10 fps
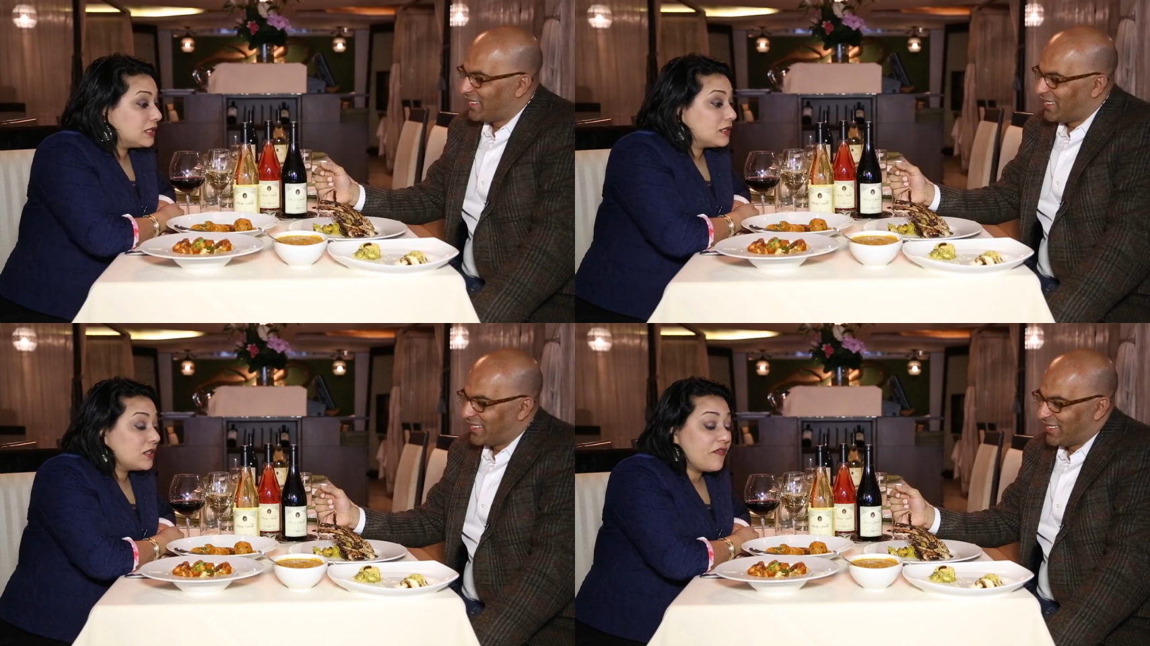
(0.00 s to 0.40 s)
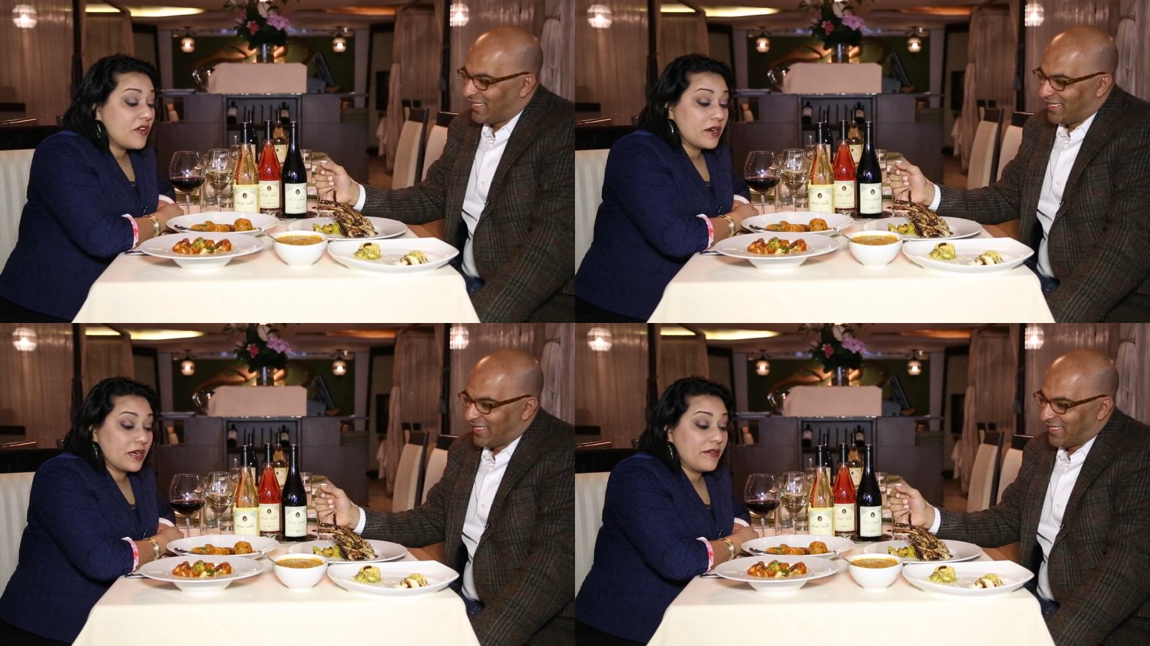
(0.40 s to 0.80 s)
Speaker 1: So
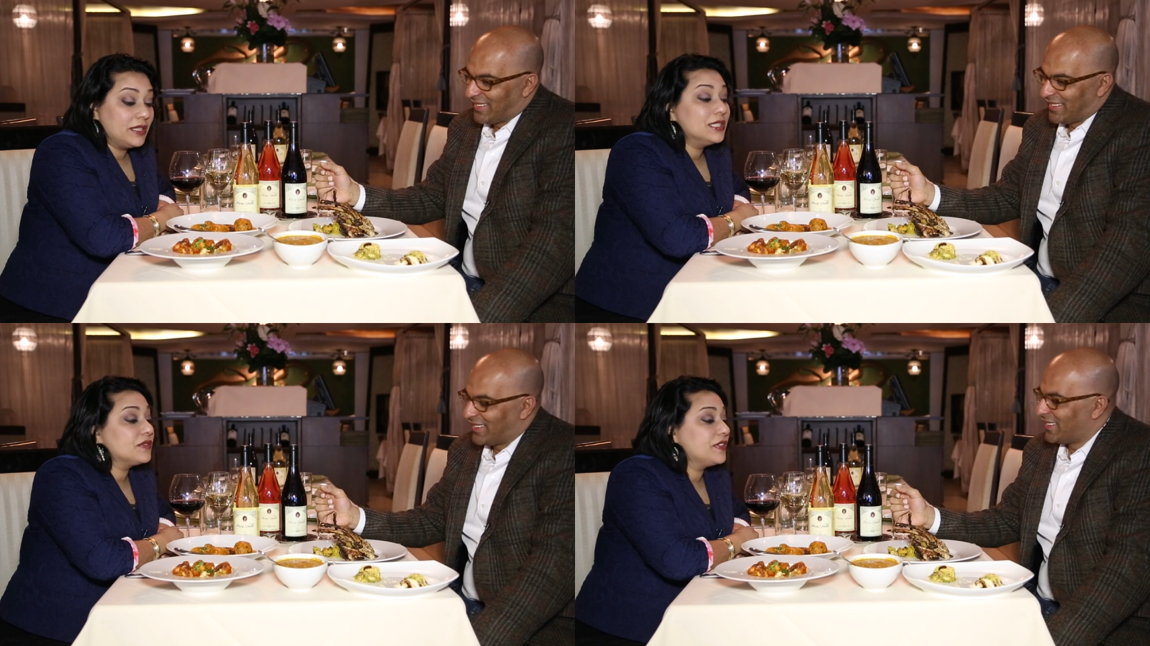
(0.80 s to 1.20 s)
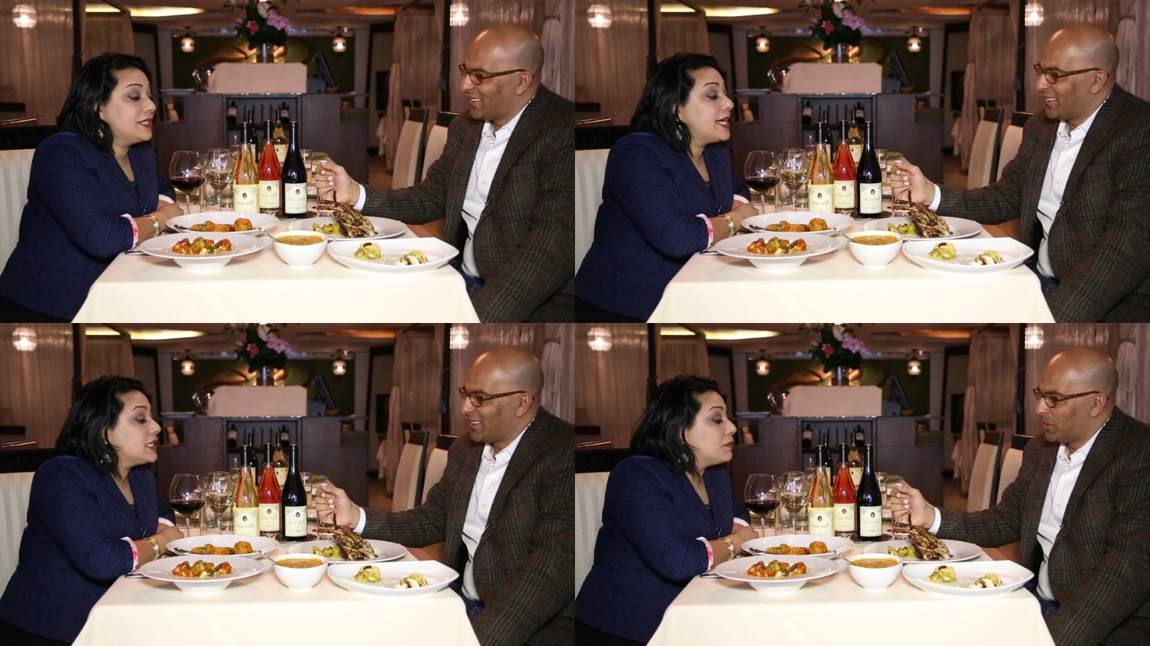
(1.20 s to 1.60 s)
far, everything is
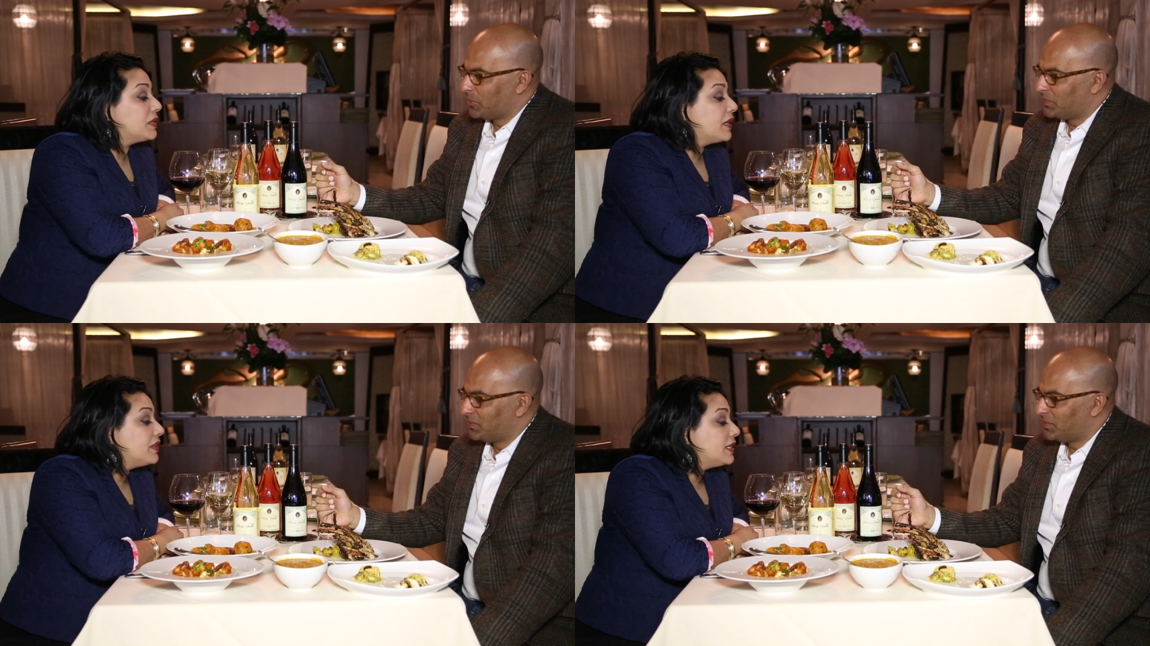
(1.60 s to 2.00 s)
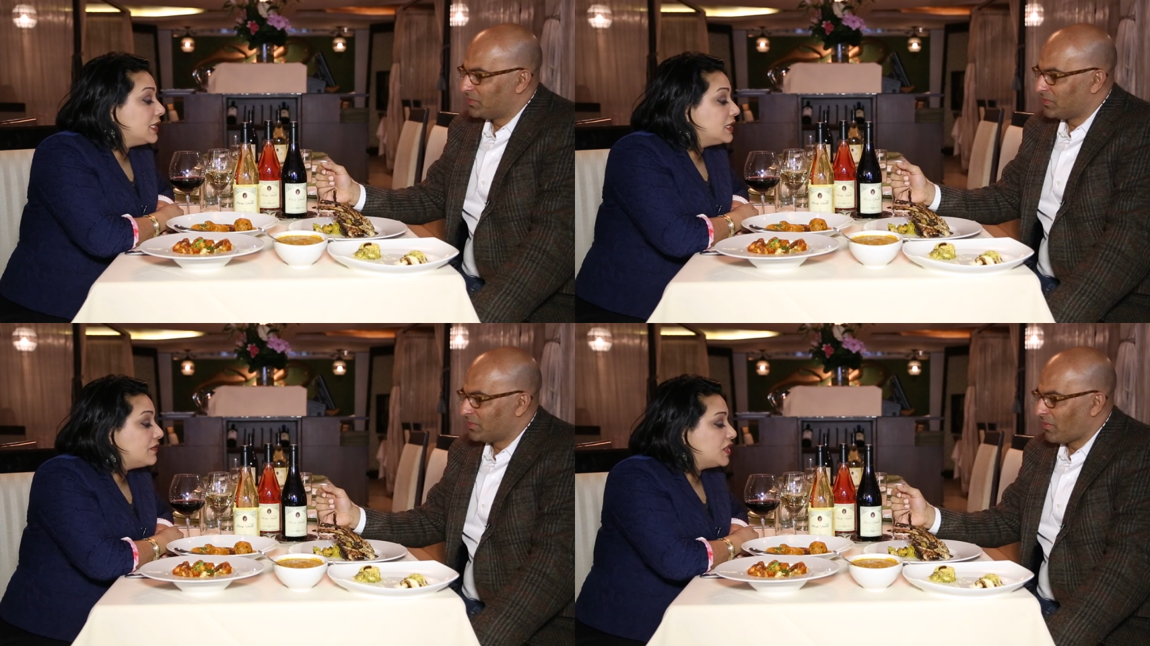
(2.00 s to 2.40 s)
fantastic, but
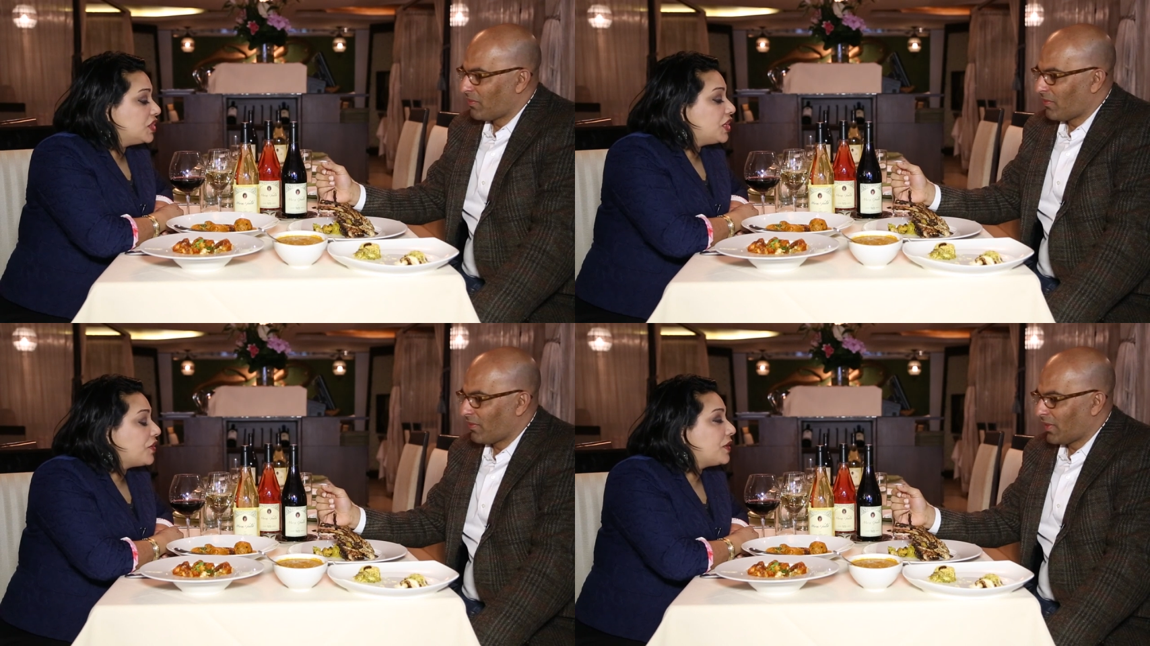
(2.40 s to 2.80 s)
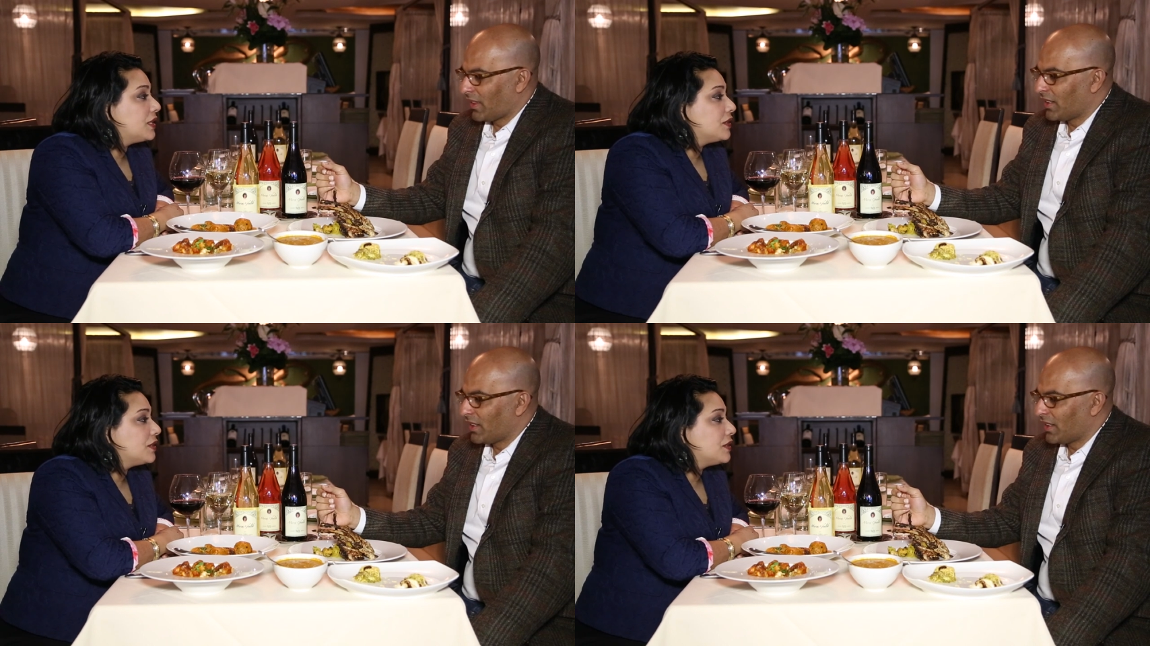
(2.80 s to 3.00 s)
everything is vegetarian.